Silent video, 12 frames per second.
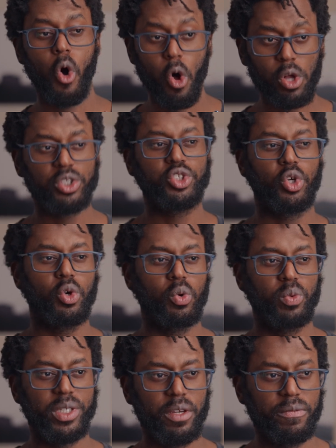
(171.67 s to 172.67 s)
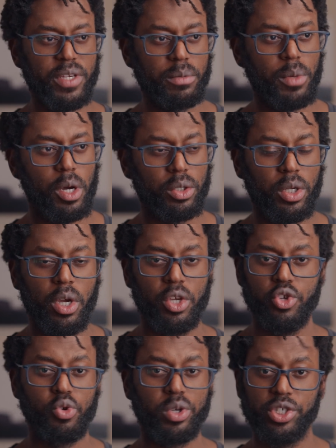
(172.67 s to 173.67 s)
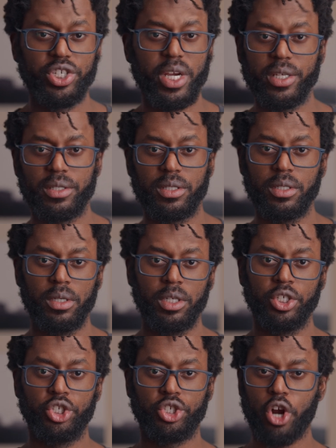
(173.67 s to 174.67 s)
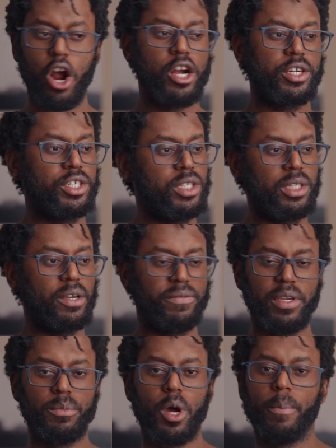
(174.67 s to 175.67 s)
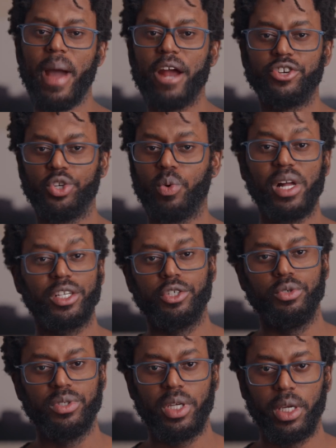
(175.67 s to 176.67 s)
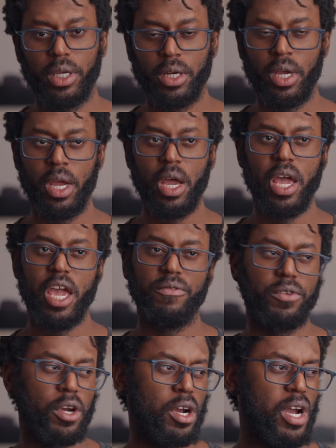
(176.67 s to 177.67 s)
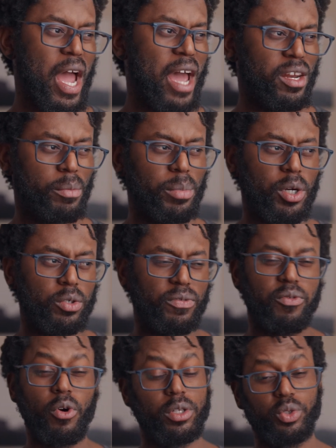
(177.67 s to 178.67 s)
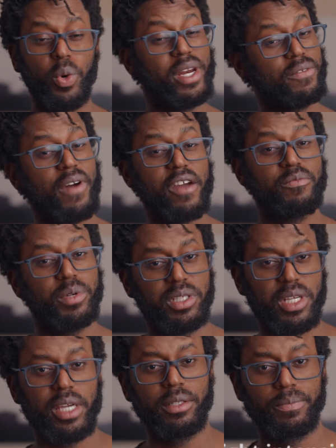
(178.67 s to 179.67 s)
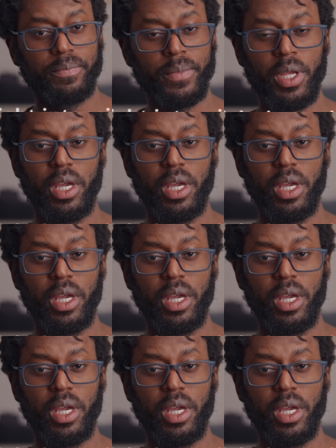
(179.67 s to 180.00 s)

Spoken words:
Also with the V mount, you can just charge the V mount battery while you're using it. If you're at about 25%,